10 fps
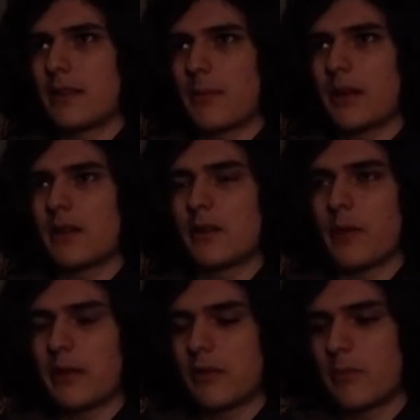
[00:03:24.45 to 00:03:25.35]
I'm not going to
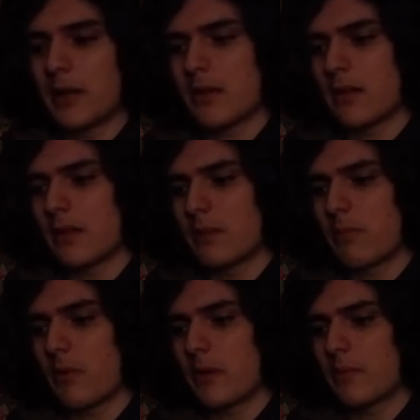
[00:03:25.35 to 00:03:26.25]
dwell too much on this
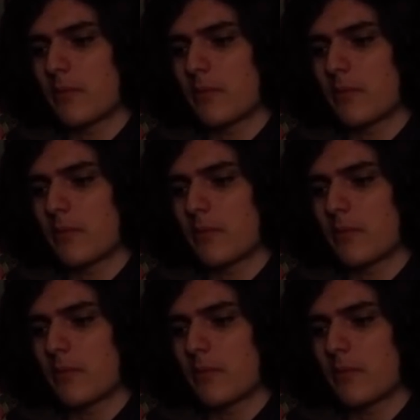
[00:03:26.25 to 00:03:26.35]
point,